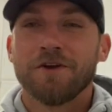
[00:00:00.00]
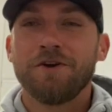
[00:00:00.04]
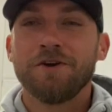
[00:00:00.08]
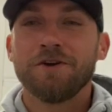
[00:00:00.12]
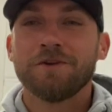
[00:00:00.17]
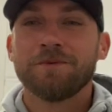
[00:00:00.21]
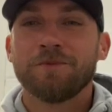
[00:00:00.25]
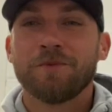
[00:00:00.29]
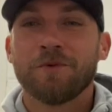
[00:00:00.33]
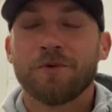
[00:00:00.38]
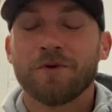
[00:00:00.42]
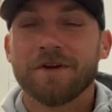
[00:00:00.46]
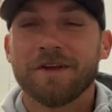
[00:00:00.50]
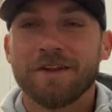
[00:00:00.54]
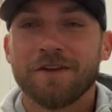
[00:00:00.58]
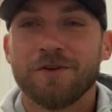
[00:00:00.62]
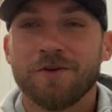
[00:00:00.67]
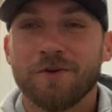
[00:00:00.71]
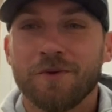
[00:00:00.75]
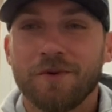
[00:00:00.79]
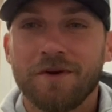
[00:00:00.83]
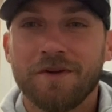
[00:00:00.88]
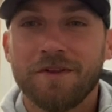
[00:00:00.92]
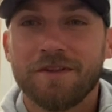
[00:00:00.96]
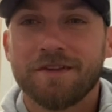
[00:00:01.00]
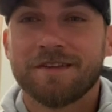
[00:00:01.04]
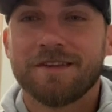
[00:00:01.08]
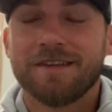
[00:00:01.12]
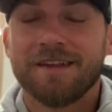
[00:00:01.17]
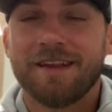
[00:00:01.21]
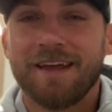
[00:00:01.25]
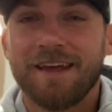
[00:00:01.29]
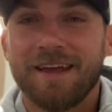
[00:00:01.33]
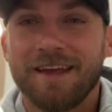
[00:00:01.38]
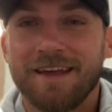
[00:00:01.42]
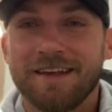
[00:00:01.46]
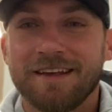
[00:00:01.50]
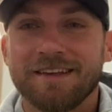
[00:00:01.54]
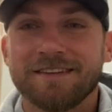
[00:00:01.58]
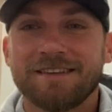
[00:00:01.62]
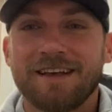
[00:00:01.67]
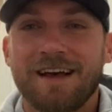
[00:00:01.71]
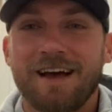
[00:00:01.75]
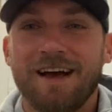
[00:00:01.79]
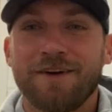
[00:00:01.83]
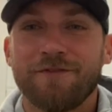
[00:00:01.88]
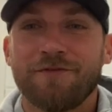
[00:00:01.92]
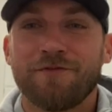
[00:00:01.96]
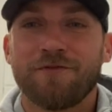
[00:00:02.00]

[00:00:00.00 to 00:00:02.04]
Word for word: Good morning, North. Today is